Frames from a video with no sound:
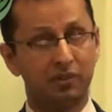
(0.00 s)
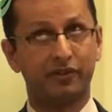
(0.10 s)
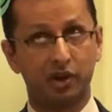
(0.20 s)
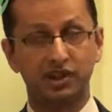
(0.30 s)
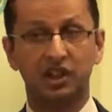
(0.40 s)

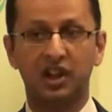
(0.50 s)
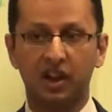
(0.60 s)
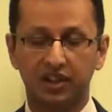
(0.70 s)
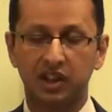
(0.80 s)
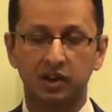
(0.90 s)
before I say
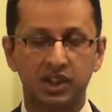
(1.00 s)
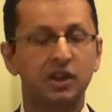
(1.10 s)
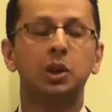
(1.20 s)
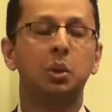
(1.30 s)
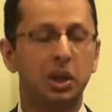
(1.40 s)
that, I think there are
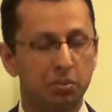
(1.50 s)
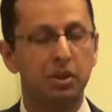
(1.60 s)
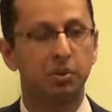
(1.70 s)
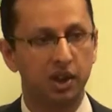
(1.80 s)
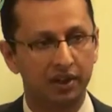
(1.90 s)
genuinely
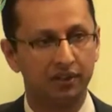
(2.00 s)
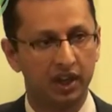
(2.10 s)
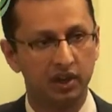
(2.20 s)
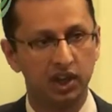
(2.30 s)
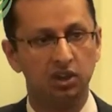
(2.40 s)
people out
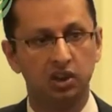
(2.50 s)
there in the